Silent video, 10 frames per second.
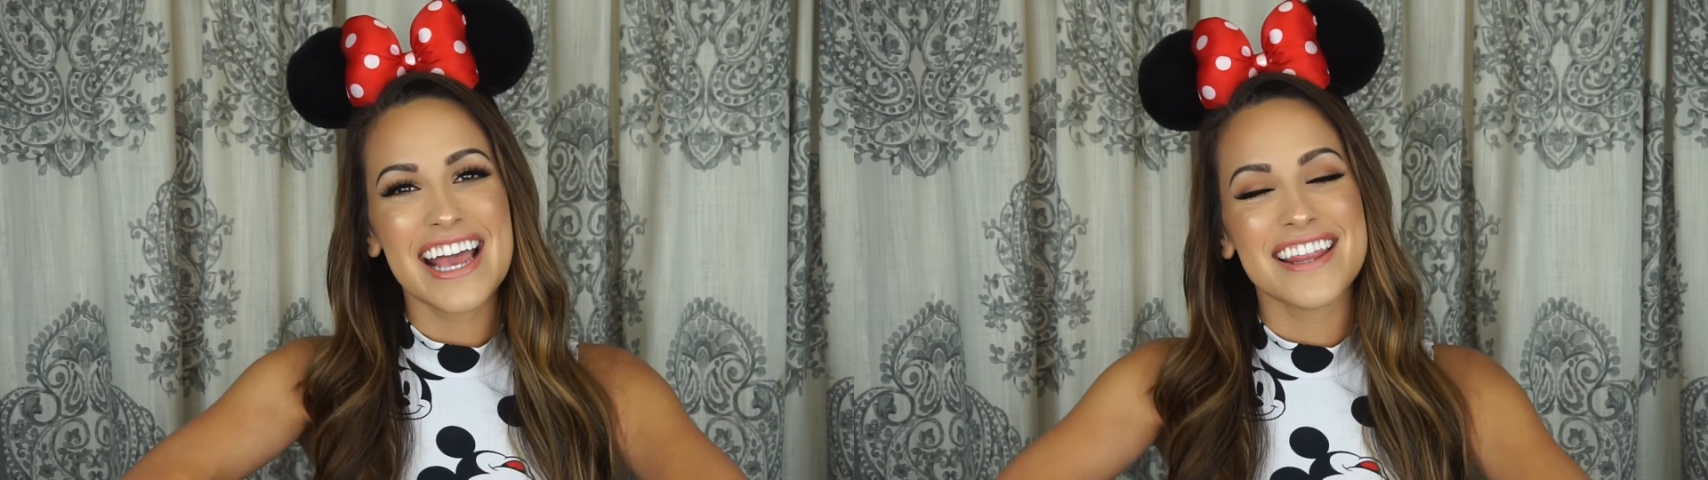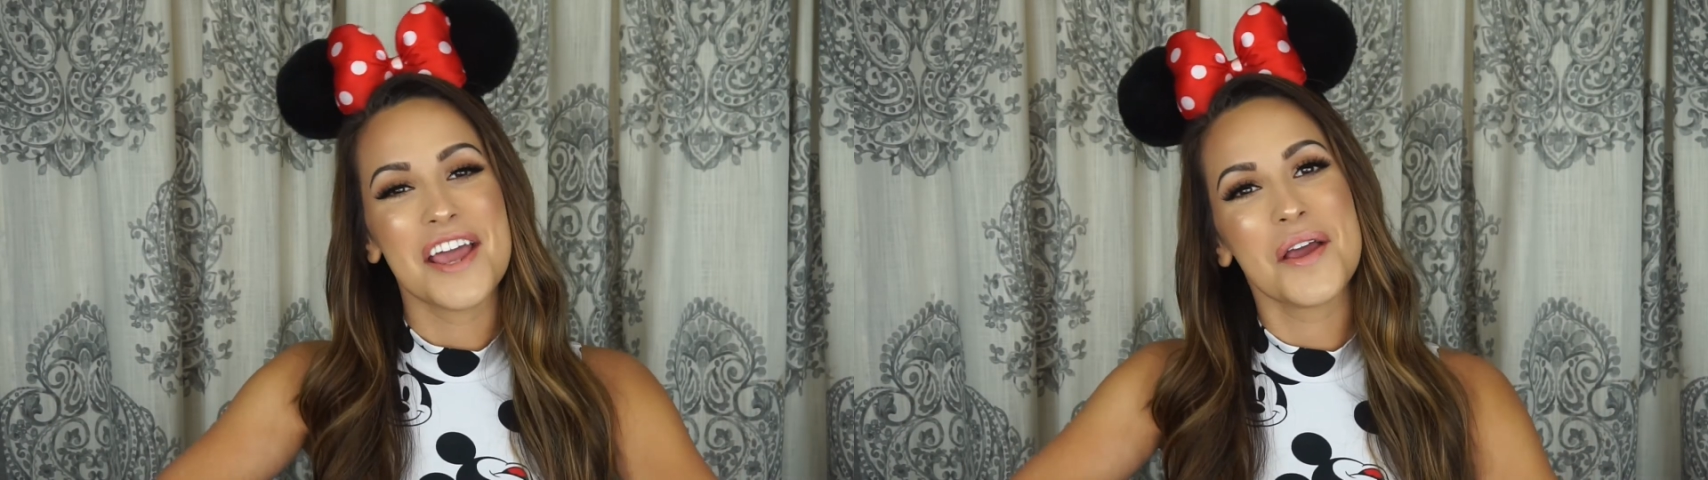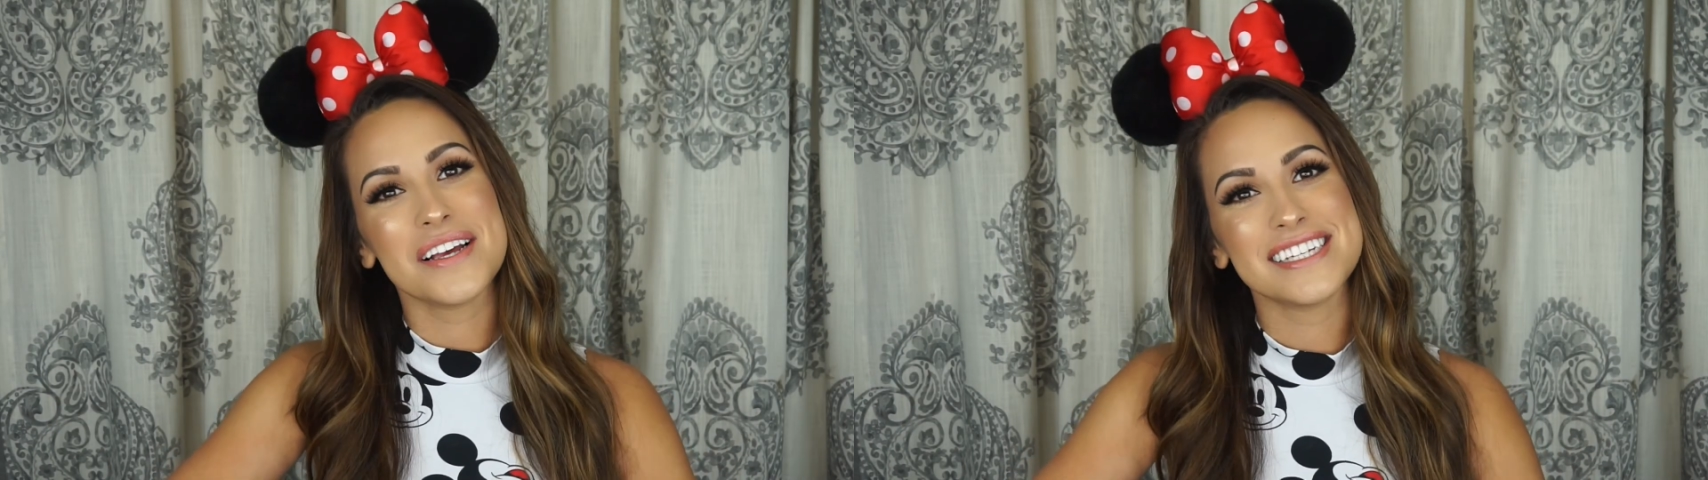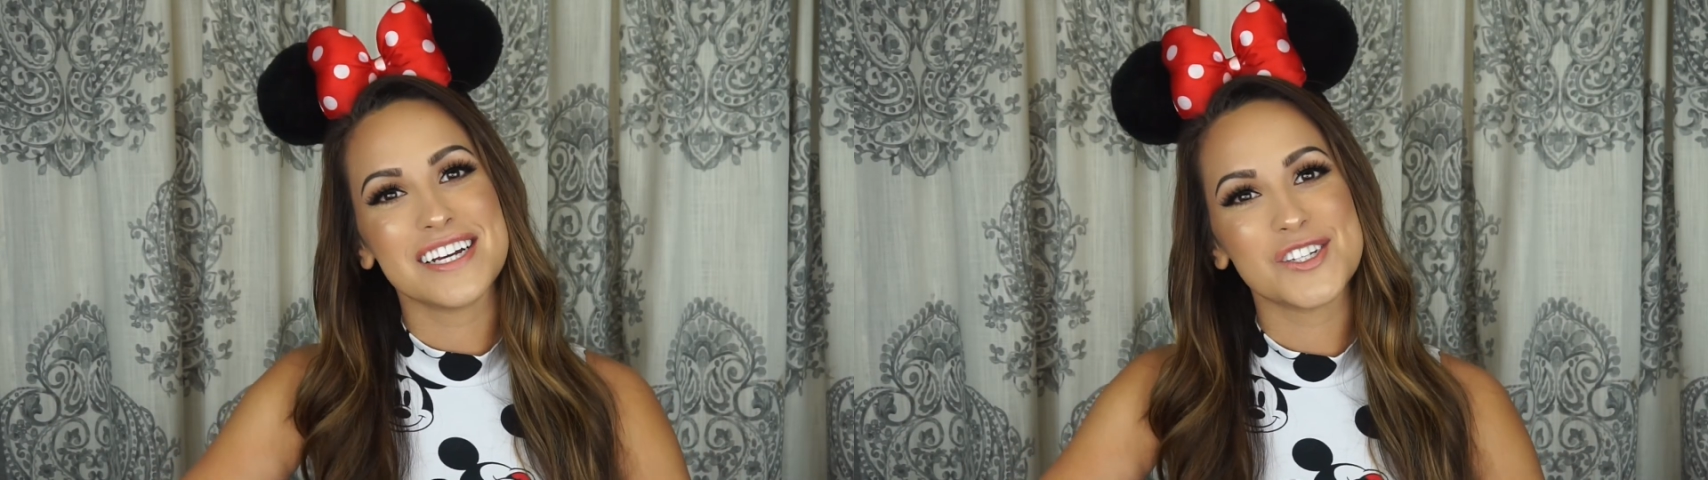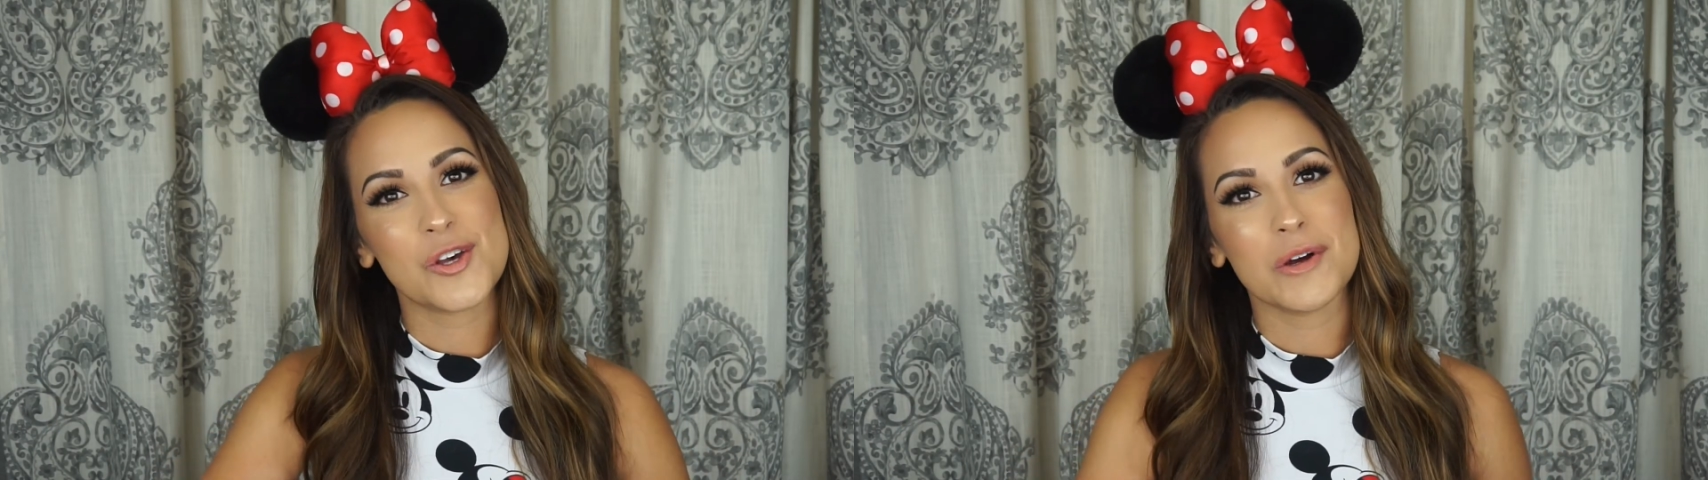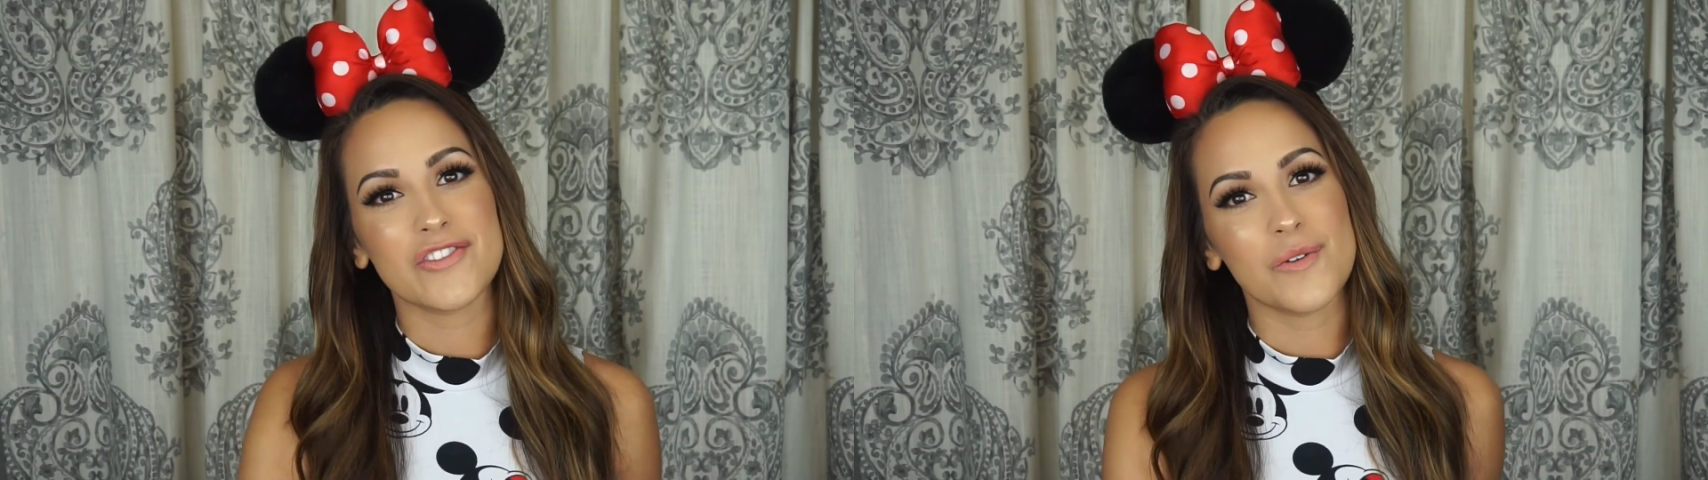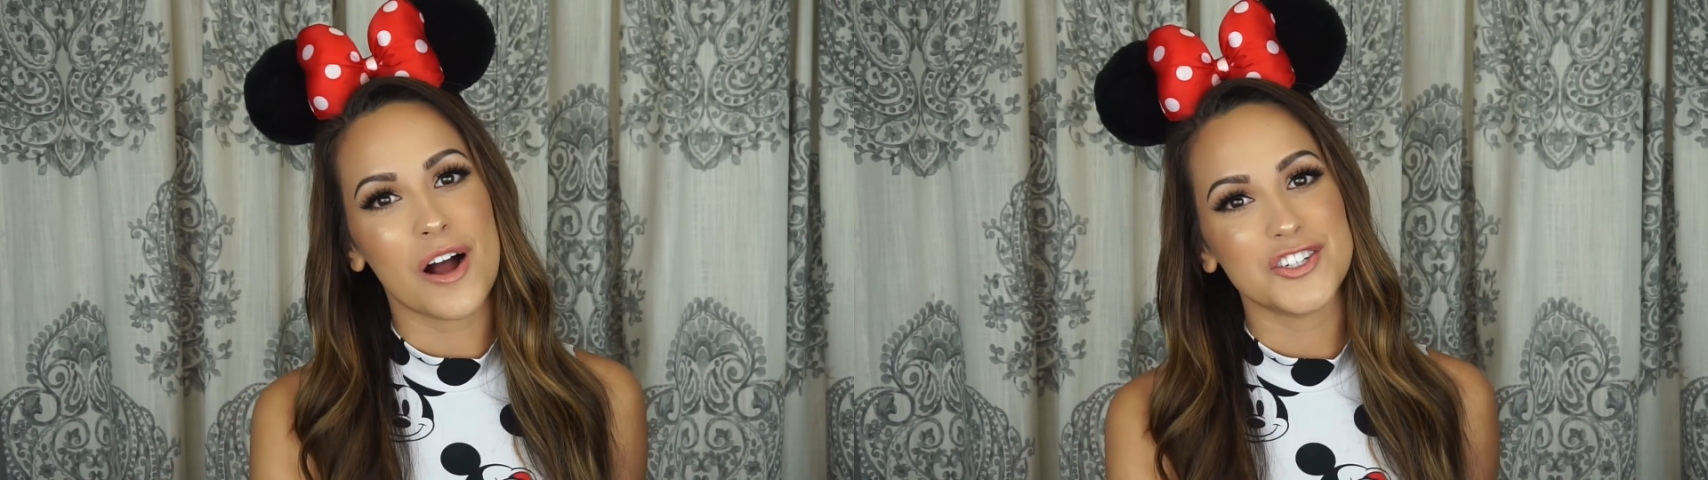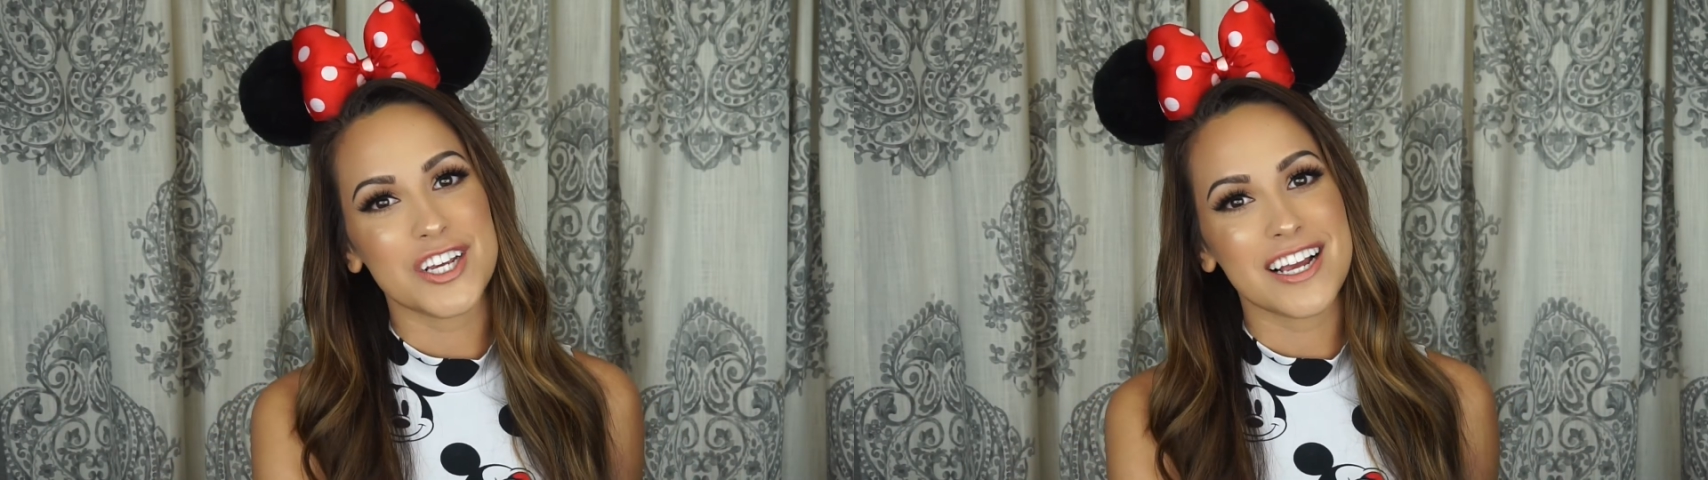Thank you guys again so much for
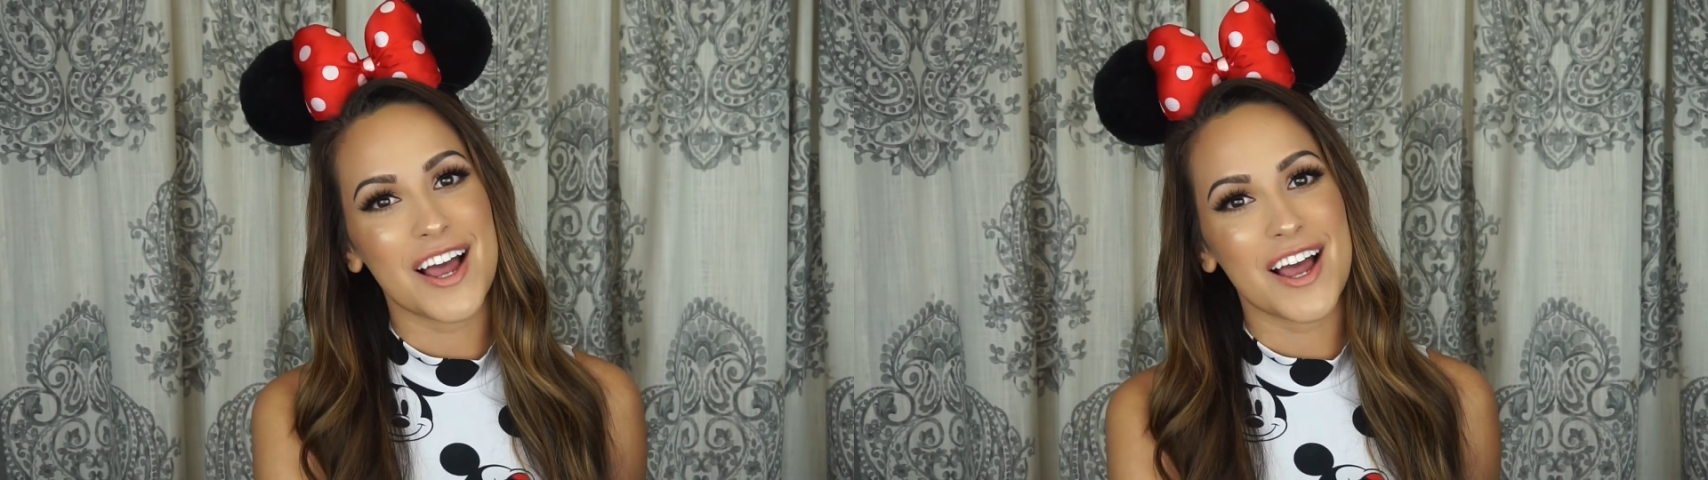watching.